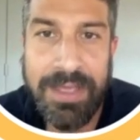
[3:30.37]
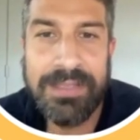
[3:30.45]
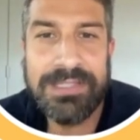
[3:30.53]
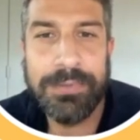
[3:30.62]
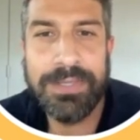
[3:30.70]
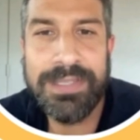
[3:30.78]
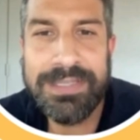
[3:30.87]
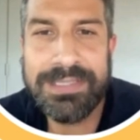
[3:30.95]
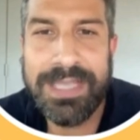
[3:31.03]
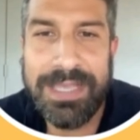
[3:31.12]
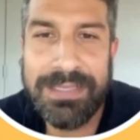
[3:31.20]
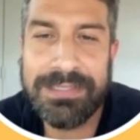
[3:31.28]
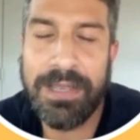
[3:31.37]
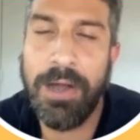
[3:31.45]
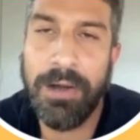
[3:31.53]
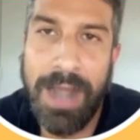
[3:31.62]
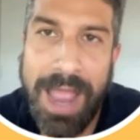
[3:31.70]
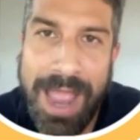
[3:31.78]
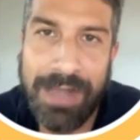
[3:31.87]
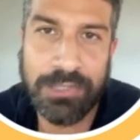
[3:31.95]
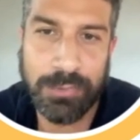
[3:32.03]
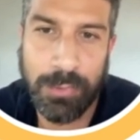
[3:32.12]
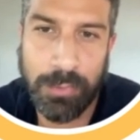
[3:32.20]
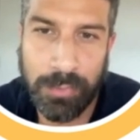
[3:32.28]
So in this case, our
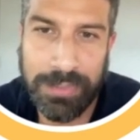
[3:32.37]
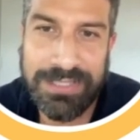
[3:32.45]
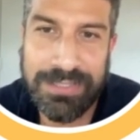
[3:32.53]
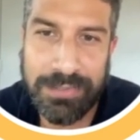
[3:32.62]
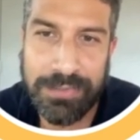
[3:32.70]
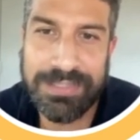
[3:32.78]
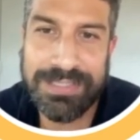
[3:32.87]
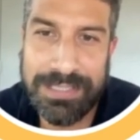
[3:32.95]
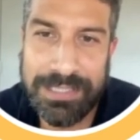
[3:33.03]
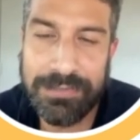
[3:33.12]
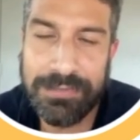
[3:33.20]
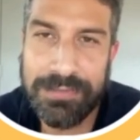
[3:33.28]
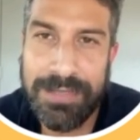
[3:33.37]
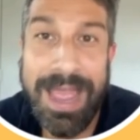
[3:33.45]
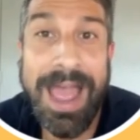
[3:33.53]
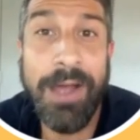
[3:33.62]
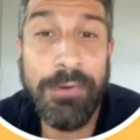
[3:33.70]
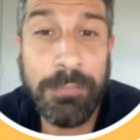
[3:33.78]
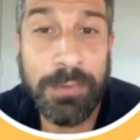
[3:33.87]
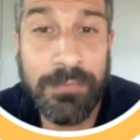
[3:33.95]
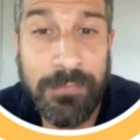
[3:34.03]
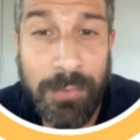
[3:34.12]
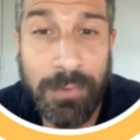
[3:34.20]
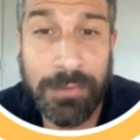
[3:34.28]
actual resource yield
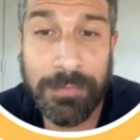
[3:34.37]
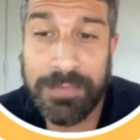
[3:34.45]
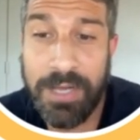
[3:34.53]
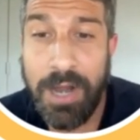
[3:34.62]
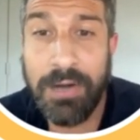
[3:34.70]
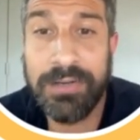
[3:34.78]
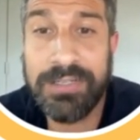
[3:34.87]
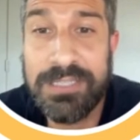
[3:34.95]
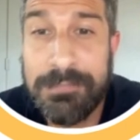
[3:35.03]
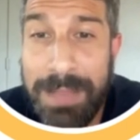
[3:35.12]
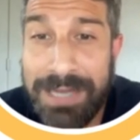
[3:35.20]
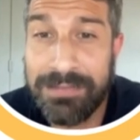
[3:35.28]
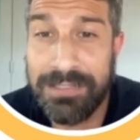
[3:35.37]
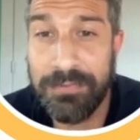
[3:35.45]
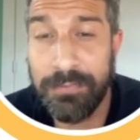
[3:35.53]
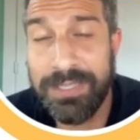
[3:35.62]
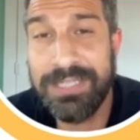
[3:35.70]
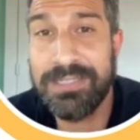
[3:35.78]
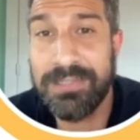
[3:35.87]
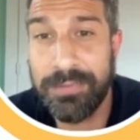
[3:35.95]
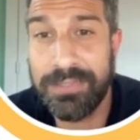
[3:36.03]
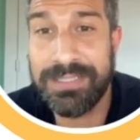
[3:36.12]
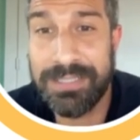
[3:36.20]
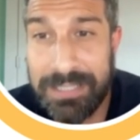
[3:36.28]
outperformed our expected
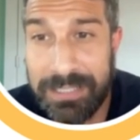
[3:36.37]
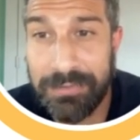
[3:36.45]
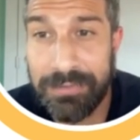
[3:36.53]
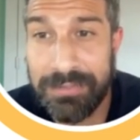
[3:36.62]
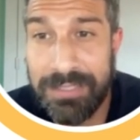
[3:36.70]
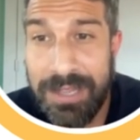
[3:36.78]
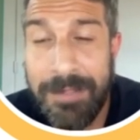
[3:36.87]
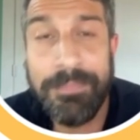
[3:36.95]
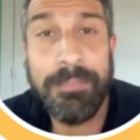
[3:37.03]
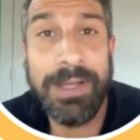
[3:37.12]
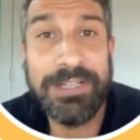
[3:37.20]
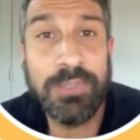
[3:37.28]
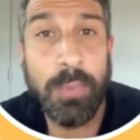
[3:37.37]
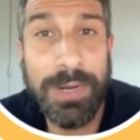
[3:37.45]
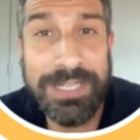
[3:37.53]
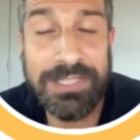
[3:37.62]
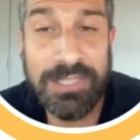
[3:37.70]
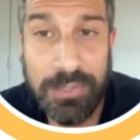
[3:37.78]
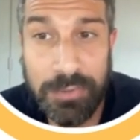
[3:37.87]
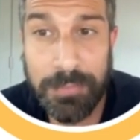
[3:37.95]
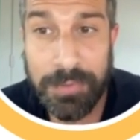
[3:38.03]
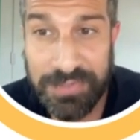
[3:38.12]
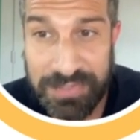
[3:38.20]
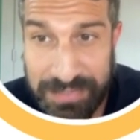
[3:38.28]
resource yield by
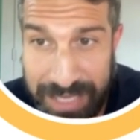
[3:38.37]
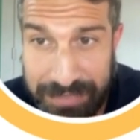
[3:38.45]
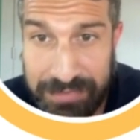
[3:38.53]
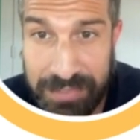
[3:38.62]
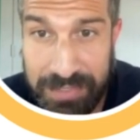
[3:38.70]
22%.